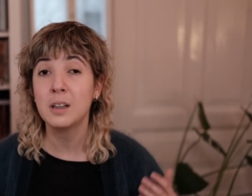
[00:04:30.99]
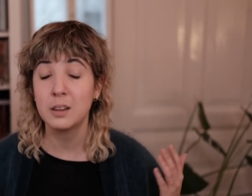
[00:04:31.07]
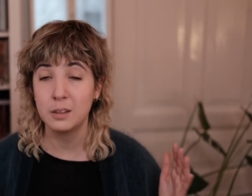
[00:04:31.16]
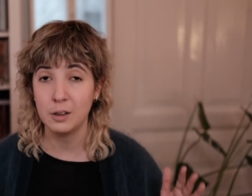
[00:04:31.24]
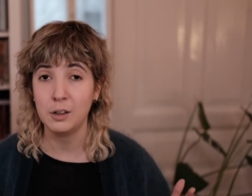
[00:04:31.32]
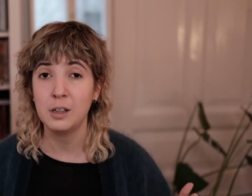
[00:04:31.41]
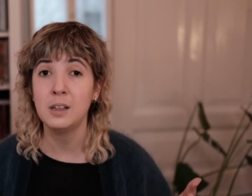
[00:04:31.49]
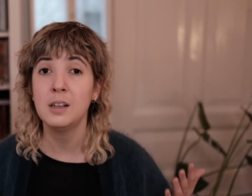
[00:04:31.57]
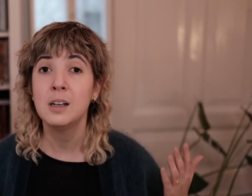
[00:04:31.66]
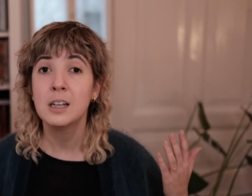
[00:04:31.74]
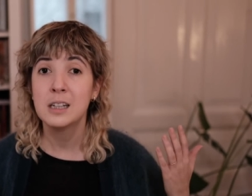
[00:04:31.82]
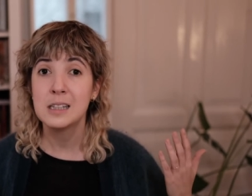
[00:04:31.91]

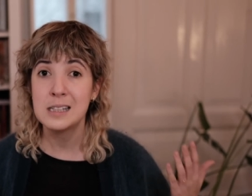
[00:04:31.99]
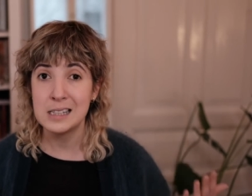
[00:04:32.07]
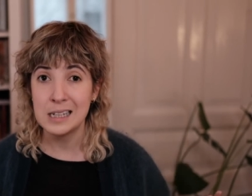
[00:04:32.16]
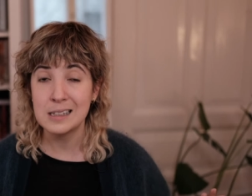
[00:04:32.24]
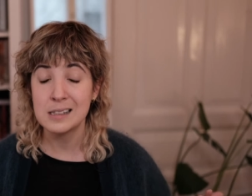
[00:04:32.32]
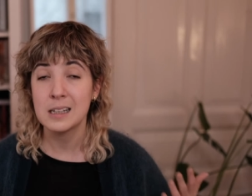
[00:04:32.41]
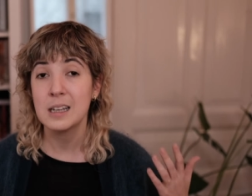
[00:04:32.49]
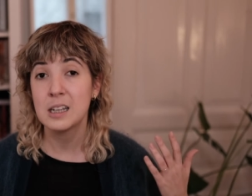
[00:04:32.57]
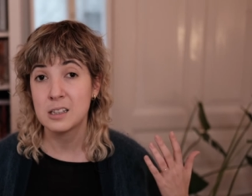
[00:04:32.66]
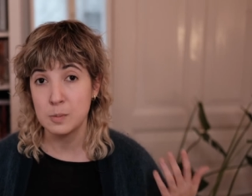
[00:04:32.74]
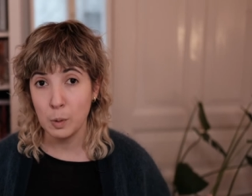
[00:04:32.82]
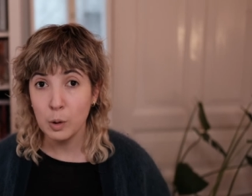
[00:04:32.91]
36
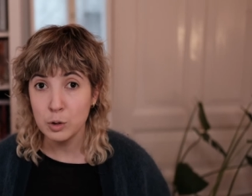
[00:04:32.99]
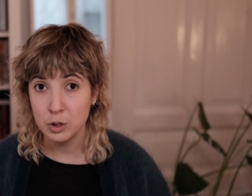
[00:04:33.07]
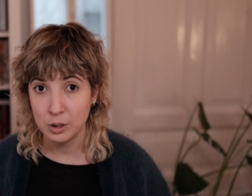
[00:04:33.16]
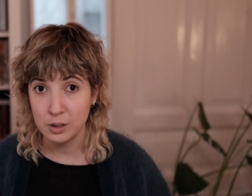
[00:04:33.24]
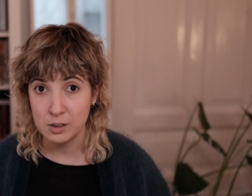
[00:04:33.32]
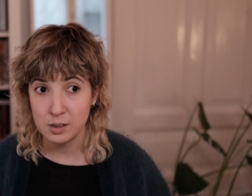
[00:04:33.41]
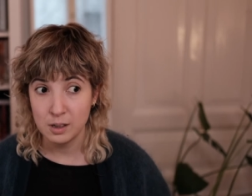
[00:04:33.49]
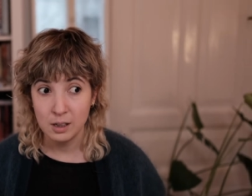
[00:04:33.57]
exposures.